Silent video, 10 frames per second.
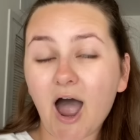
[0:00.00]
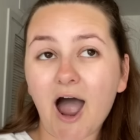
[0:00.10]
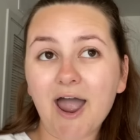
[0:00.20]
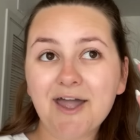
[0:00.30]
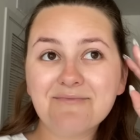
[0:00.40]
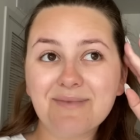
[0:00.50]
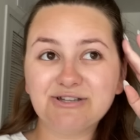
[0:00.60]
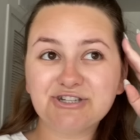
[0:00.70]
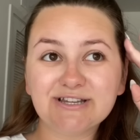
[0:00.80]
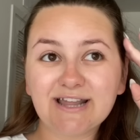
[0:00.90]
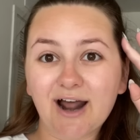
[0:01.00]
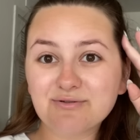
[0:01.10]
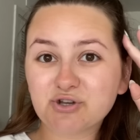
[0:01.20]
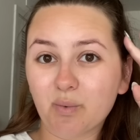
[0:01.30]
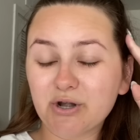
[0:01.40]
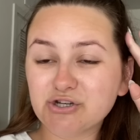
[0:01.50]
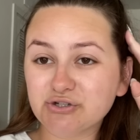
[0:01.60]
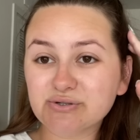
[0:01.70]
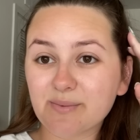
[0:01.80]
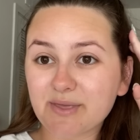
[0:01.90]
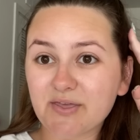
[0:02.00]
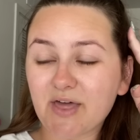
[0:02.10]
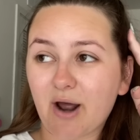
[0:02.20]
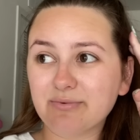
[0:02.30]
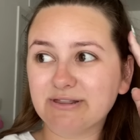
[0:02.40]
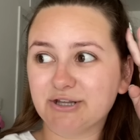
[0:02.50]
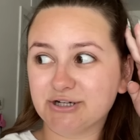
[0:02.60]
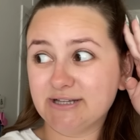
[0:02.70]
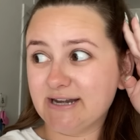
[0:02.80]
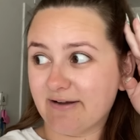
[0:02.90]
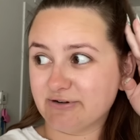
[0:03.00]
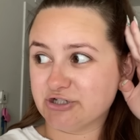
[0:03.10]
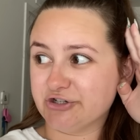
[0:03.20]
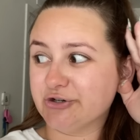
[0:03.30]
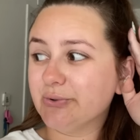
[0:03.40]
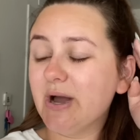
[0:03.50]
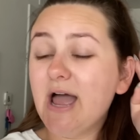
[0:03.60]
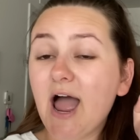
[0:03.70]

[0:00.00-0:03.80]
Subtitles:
I mentioned that I was going to do something that I would literally never do,